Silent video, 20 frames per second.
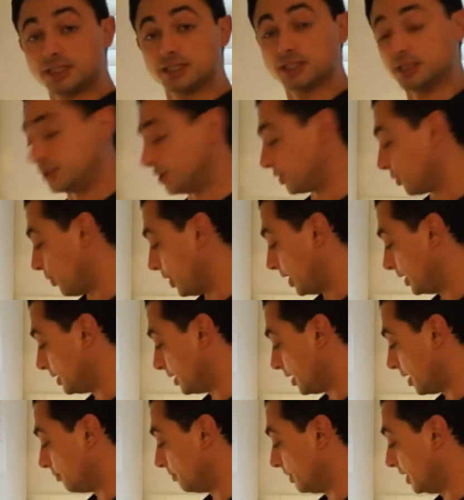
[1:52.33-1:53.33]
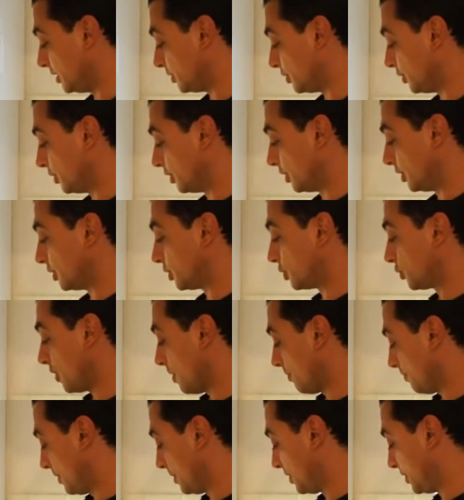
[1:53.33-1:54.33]
to the squid, I'm literally going to
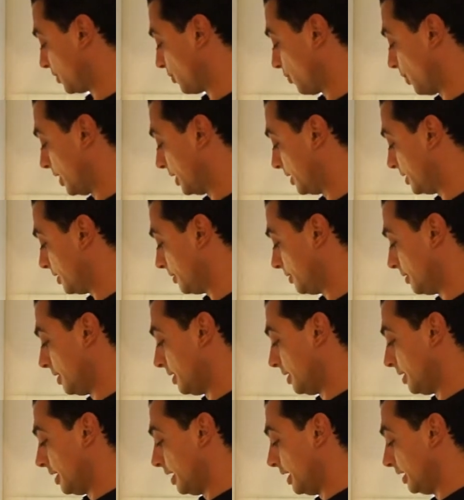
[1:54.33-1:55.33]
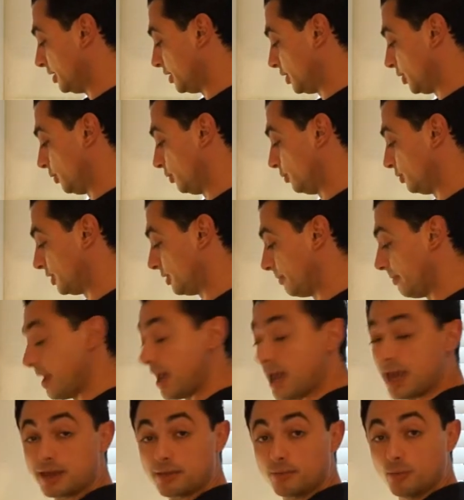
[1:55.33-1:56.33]
drop the squid into some
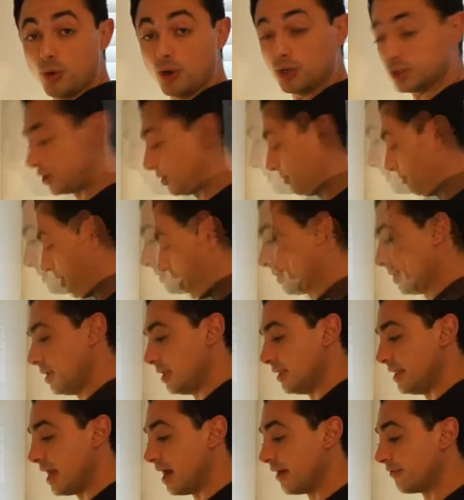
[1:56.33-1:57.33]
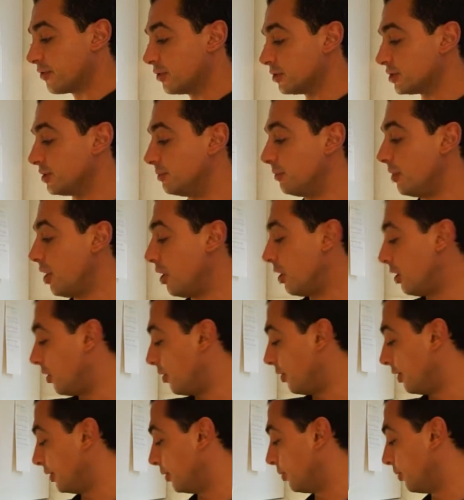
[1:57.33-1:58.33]
egg wash. Now I've got some hot
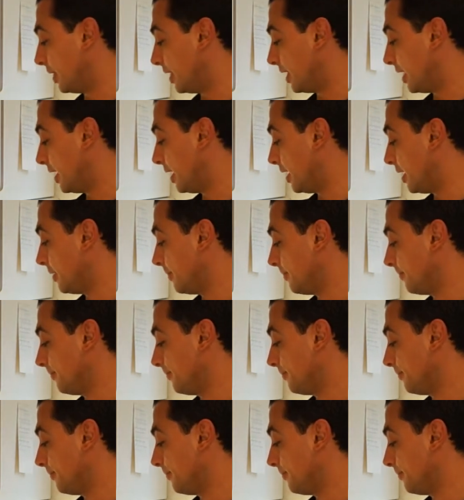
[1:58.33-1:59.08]
oil in here